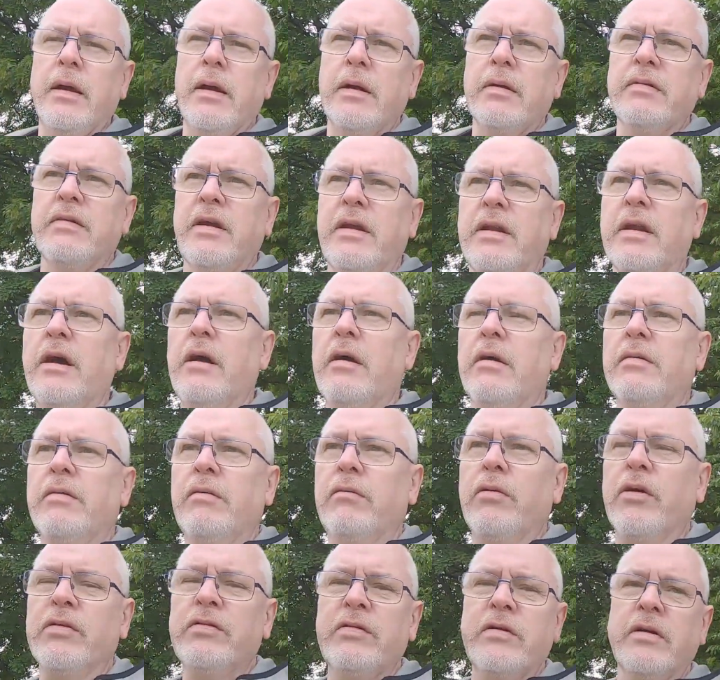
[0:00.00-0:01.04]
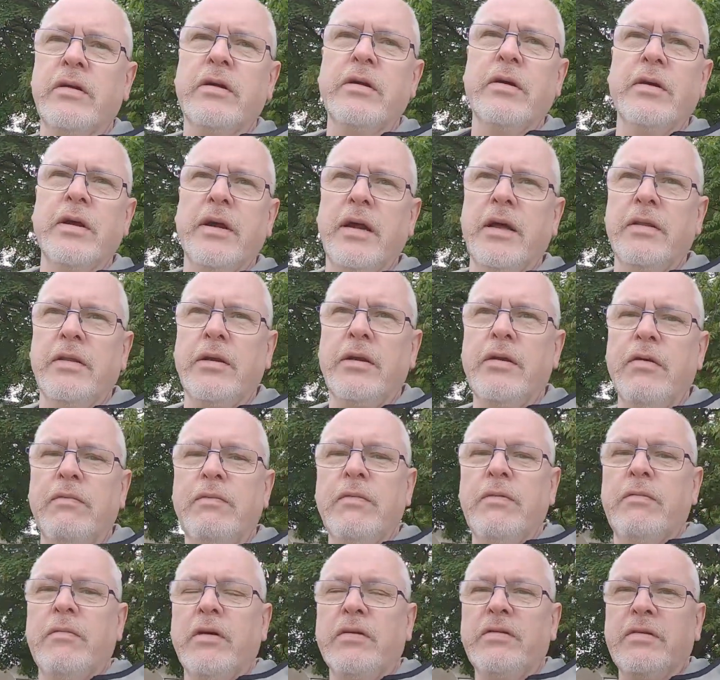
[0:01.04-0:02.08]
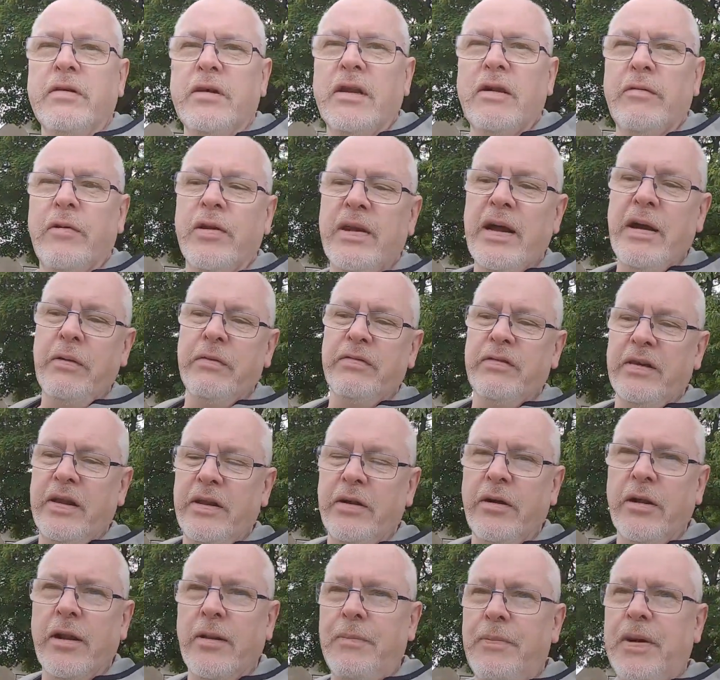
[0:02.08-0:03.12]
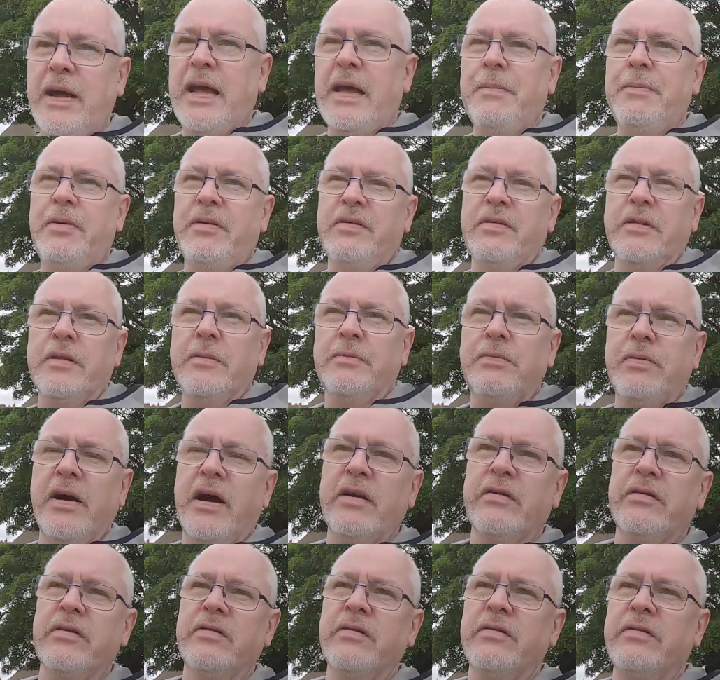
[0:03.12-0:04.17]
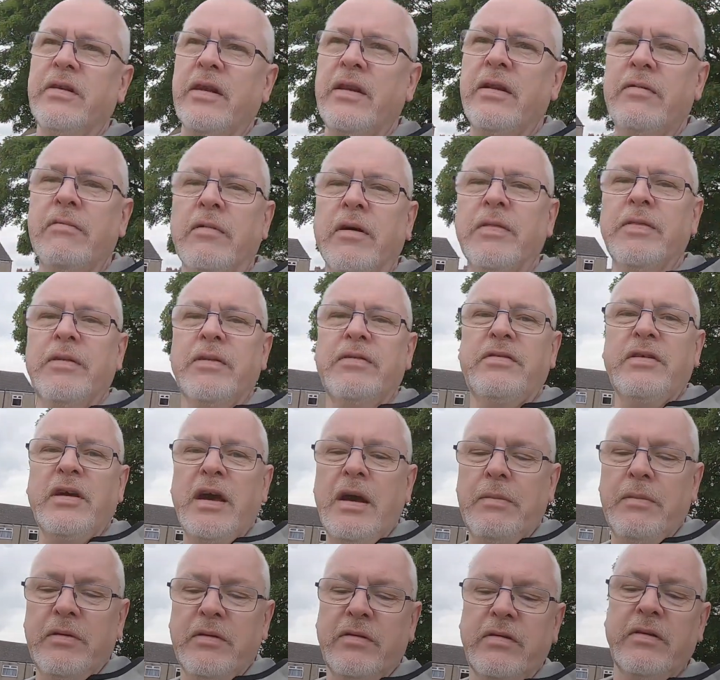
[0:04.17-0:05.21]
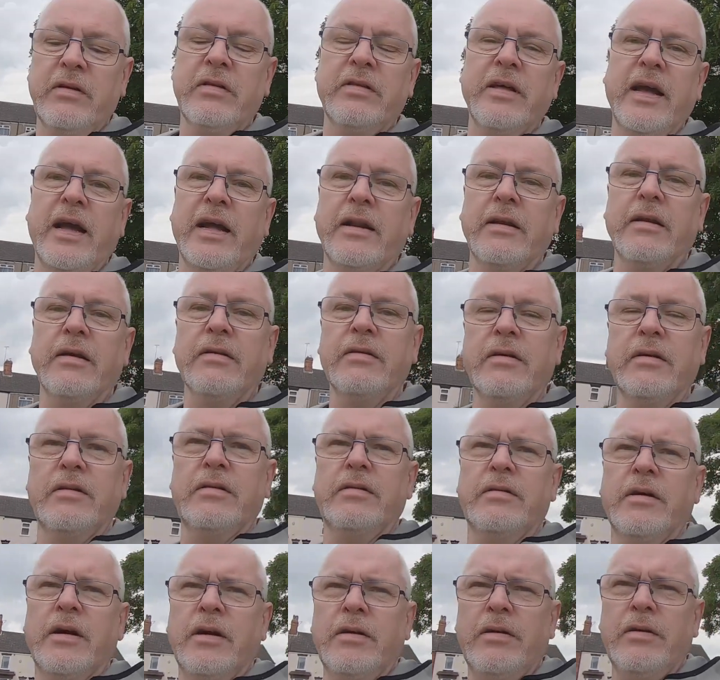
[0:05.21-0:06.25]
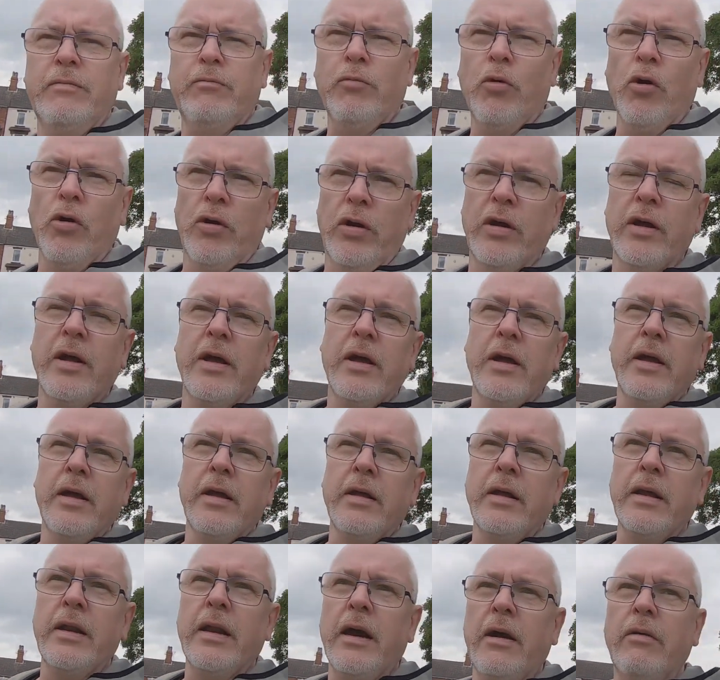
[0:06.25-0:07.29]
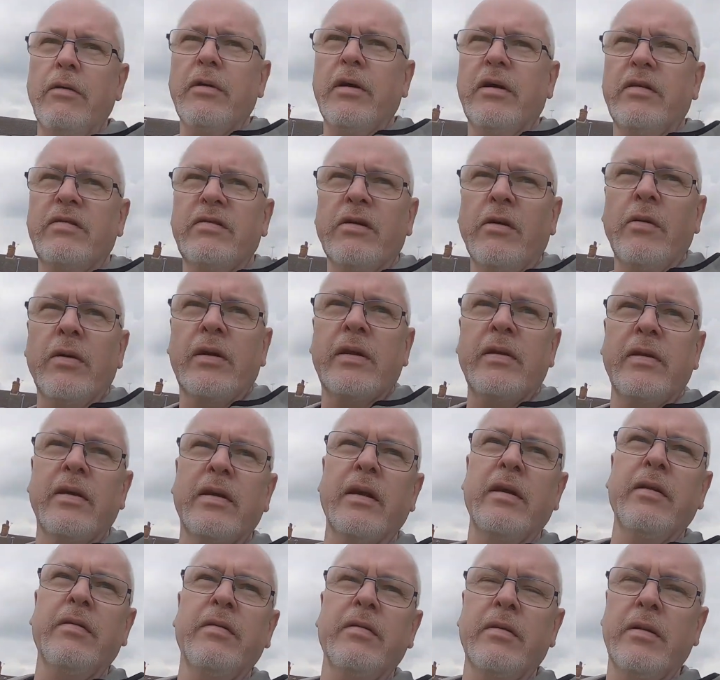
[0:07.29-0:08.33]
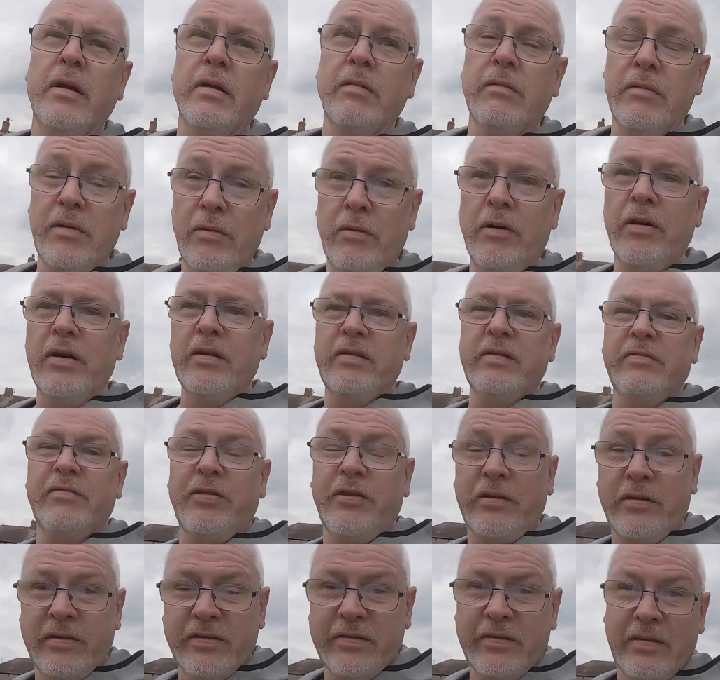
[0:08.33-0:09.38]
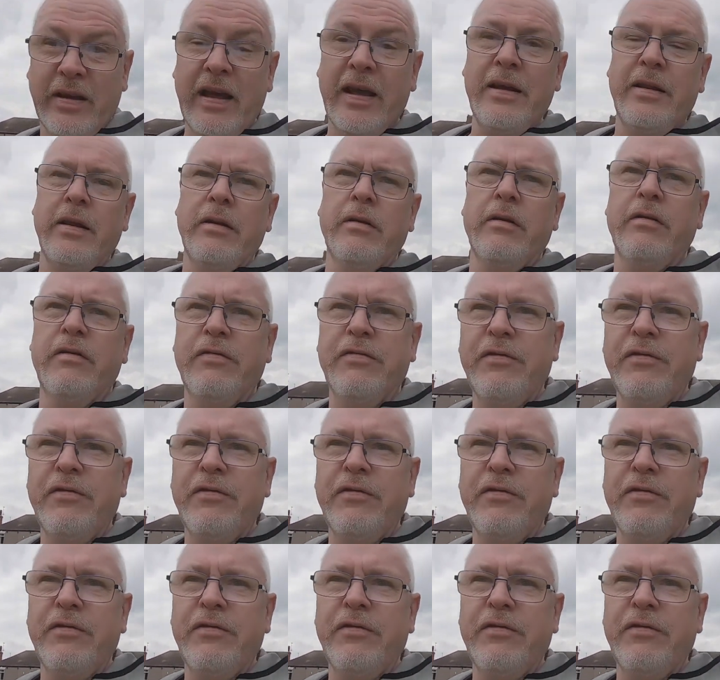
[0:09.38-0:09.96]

So, you know, the government wasn't gonna announce it in all the papers and the press, because they didn't want the Germans to think that they'd won. You know, historically thinking they wanted to say that they'd